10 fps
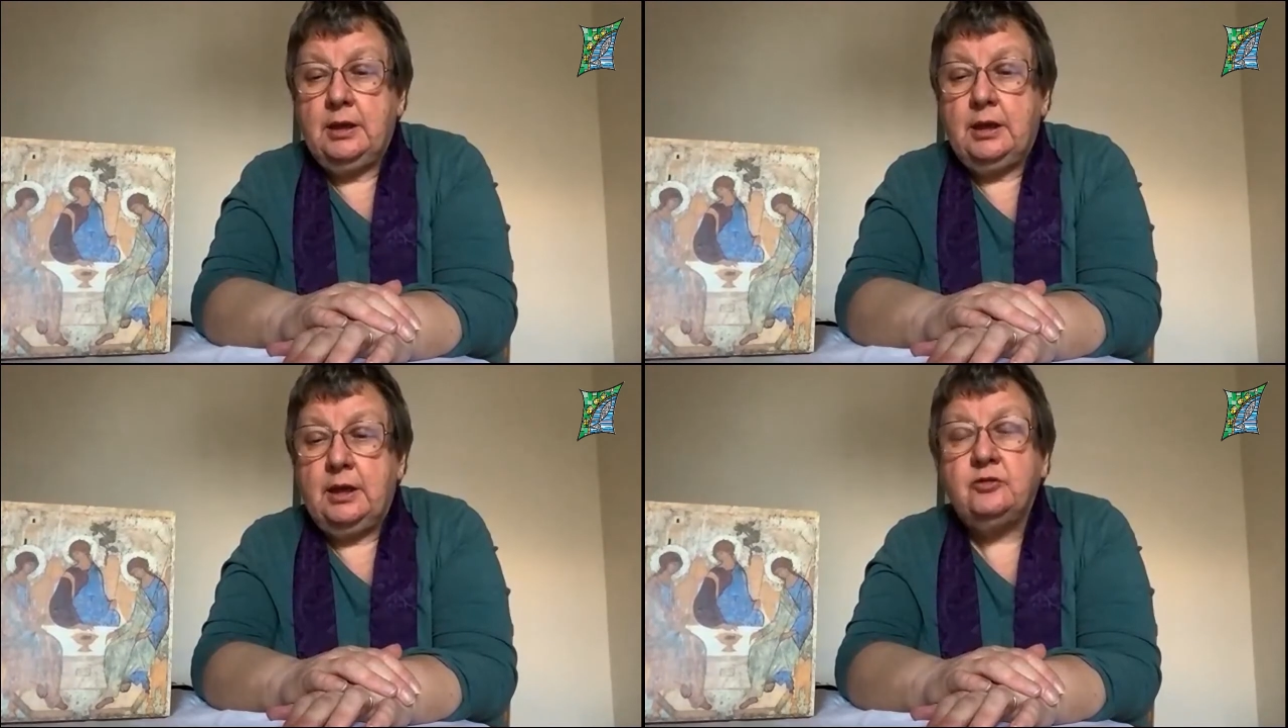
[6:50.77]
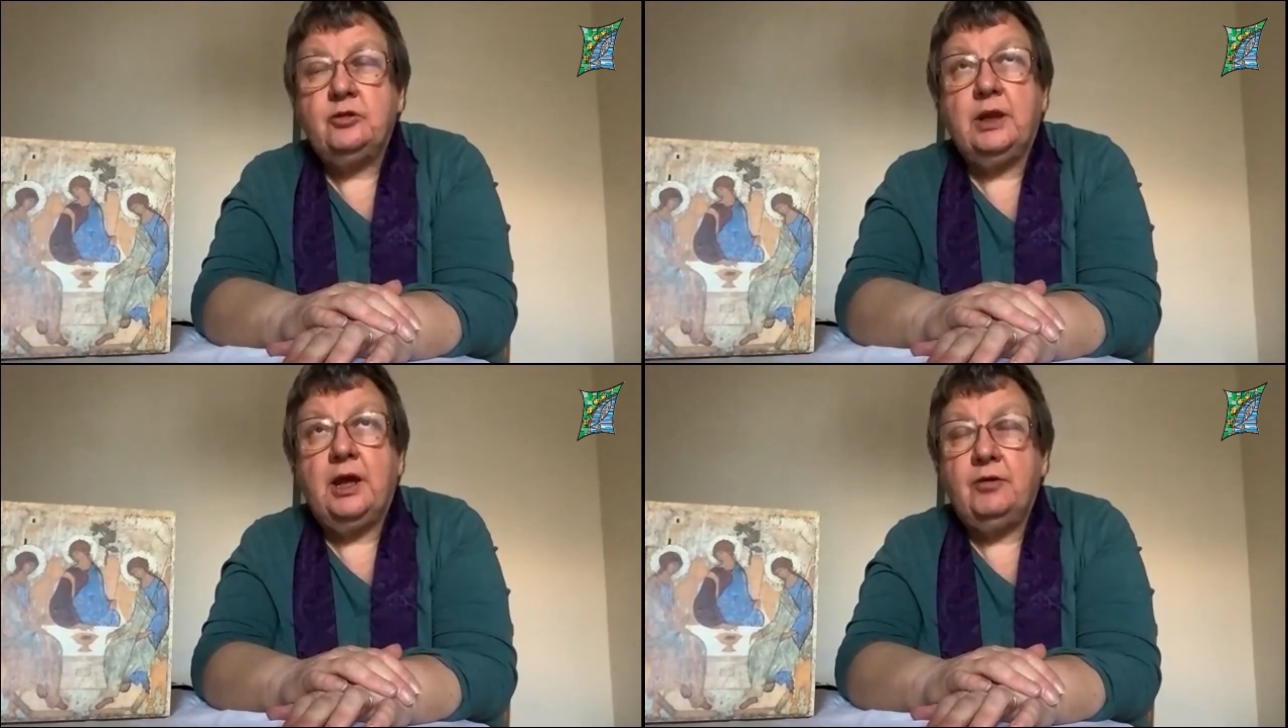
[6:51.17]
and
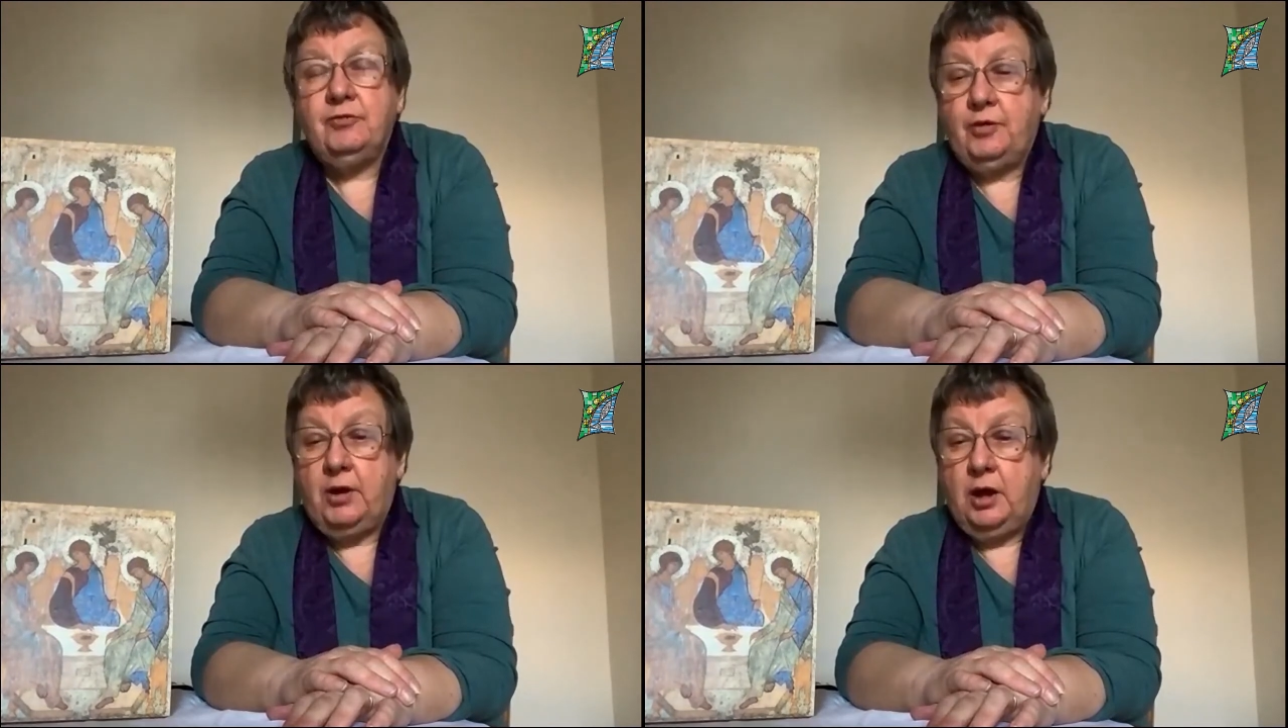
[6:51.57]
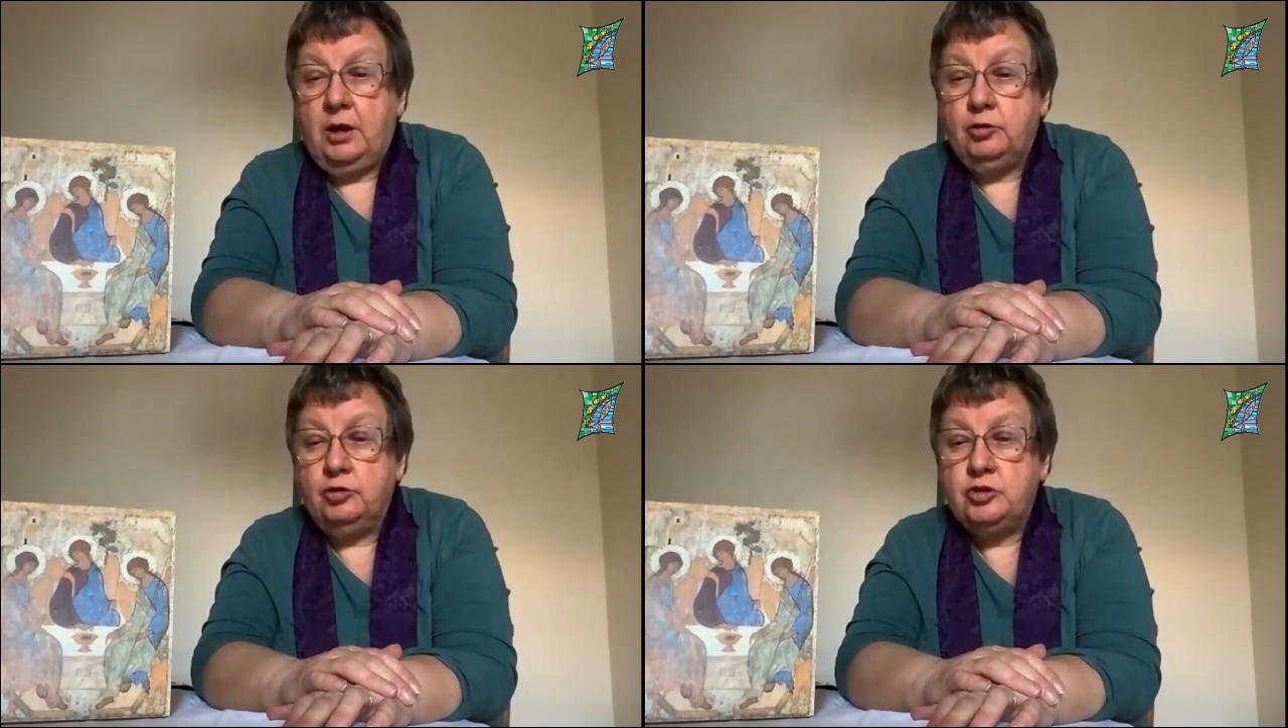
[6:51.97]
to love
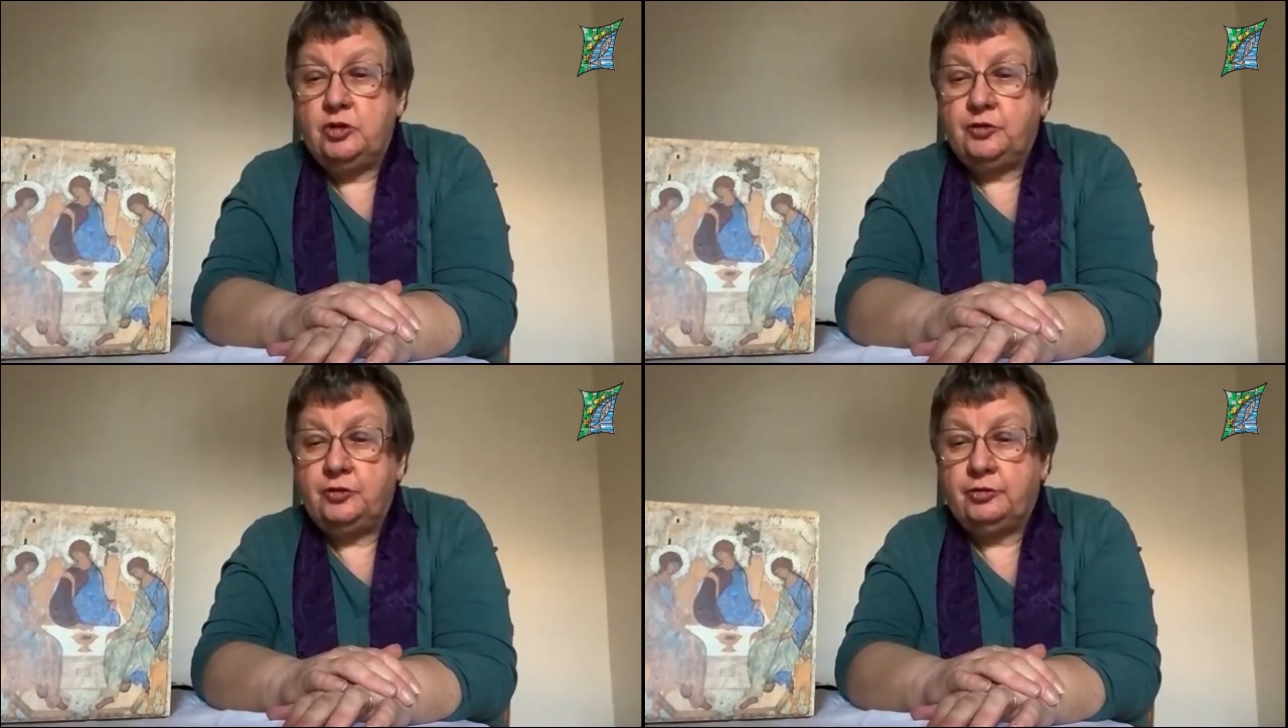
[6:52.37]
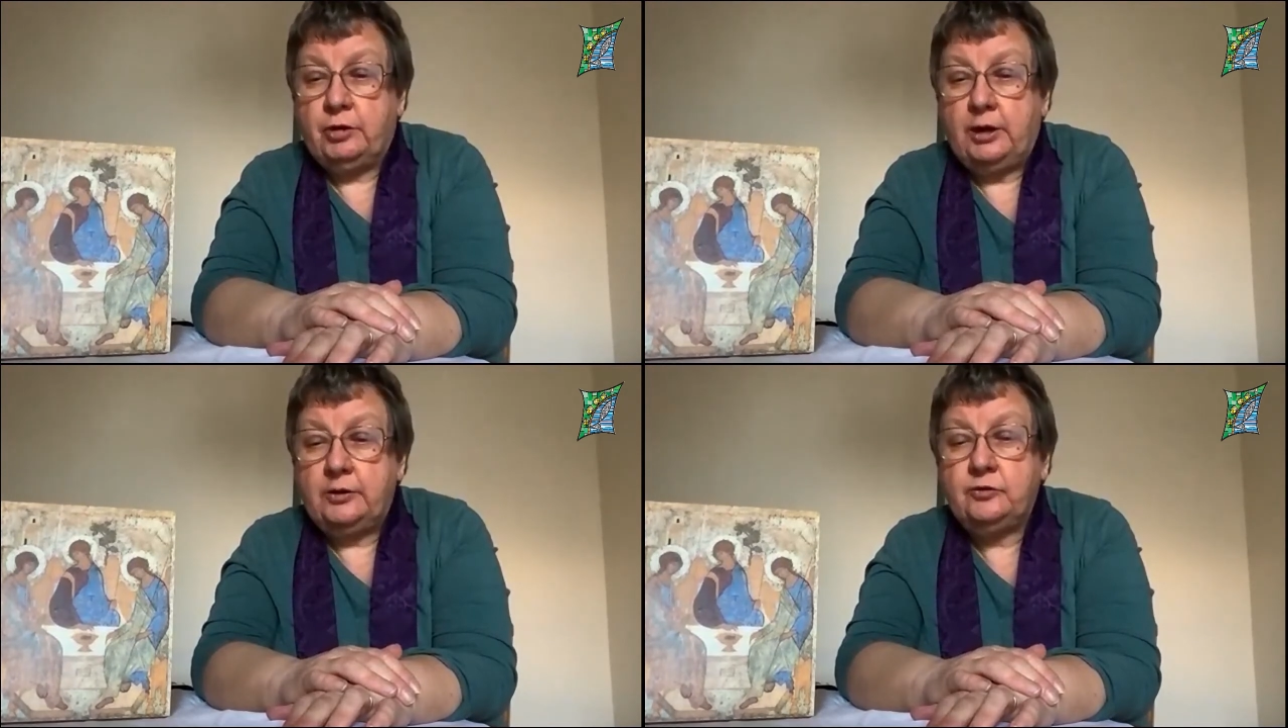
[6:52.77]
our Lord Jesus
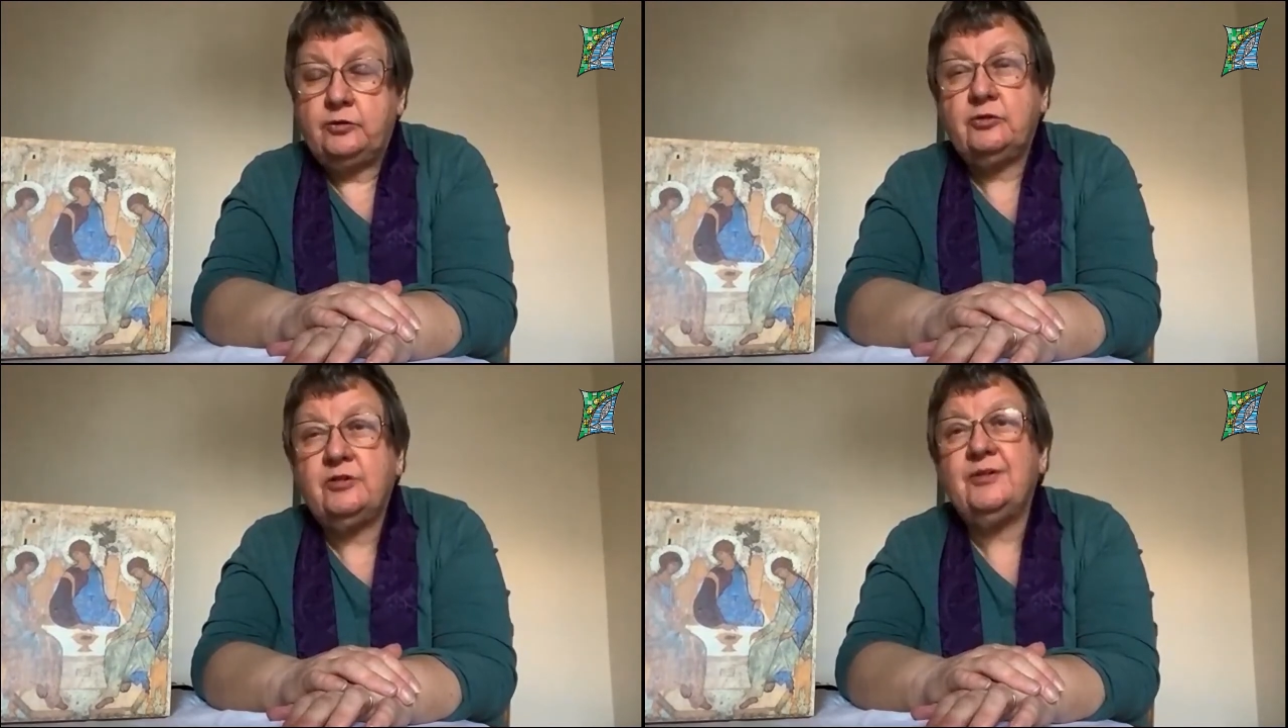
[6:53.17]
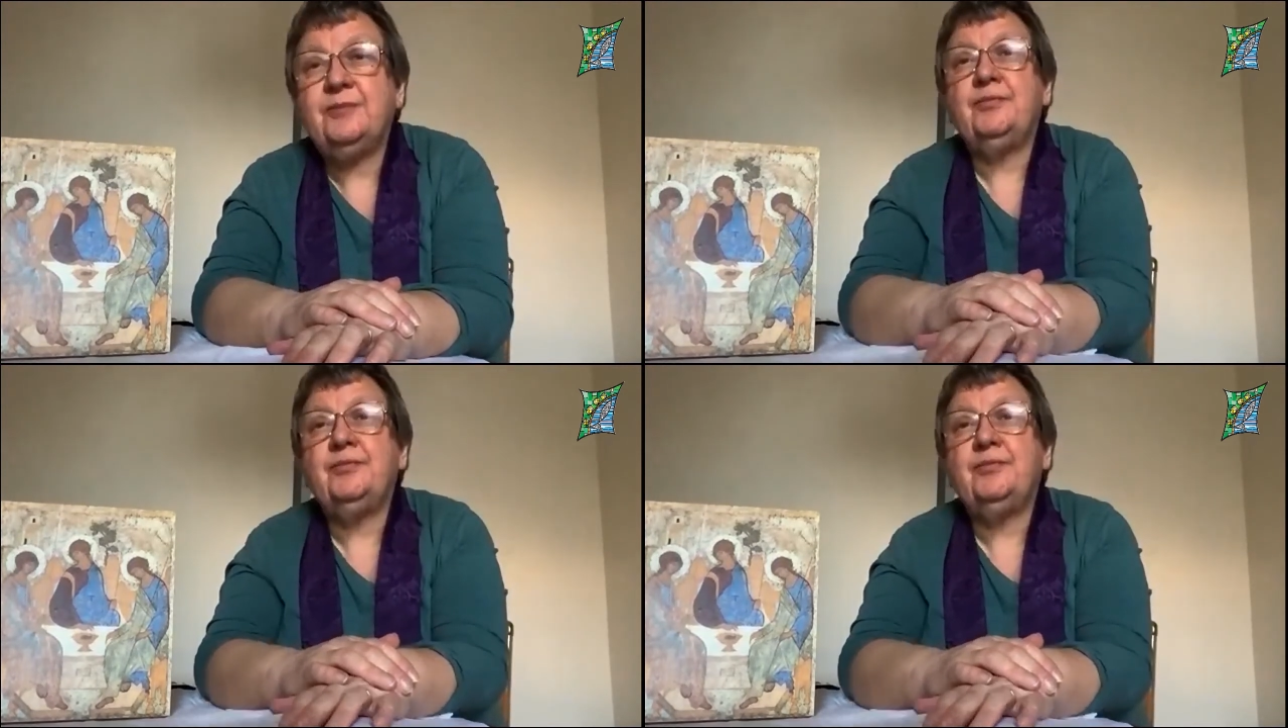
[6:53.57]
Christ.